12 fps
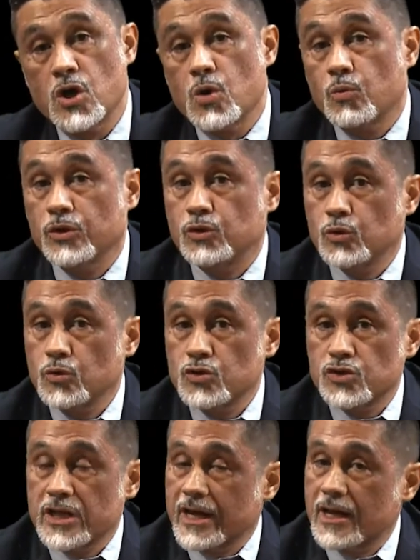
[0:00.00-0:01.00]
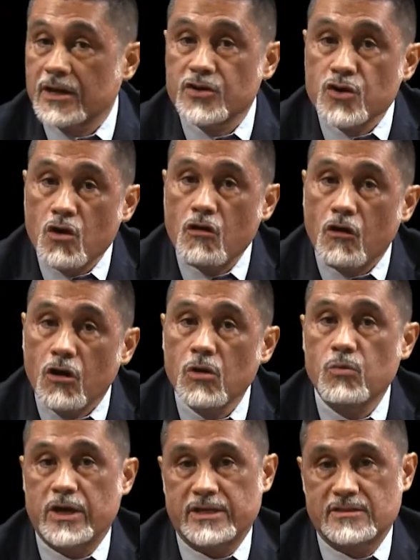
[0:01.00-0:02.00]
with tools that are not
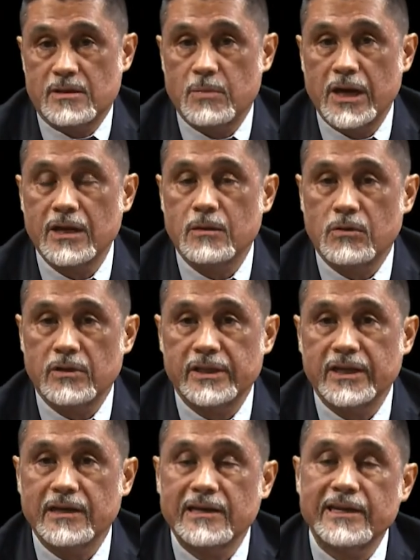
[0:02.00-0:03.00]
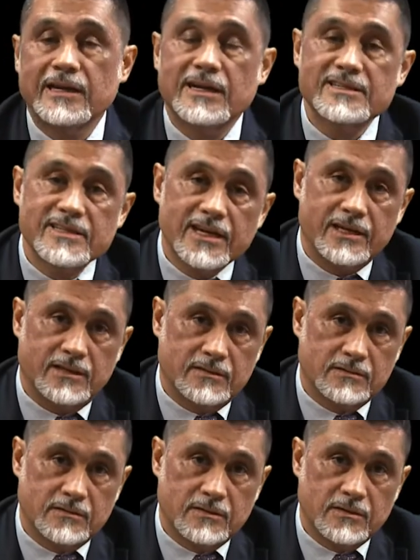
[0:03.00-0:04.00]
always available in the clinical setting,
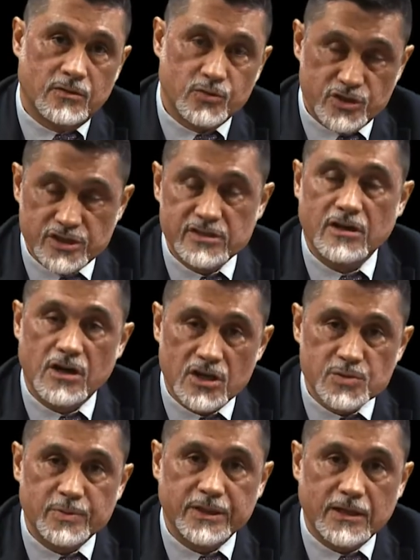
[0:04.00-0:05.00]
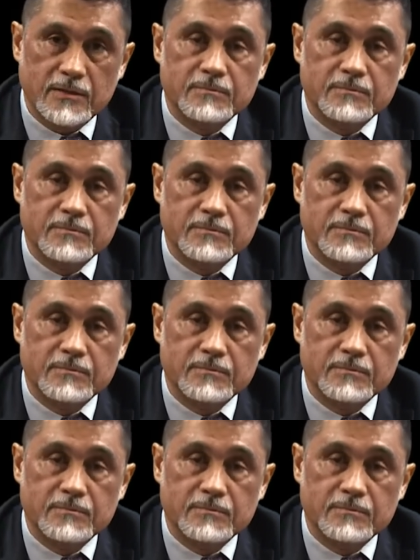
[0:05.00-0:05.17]
which is the hospital.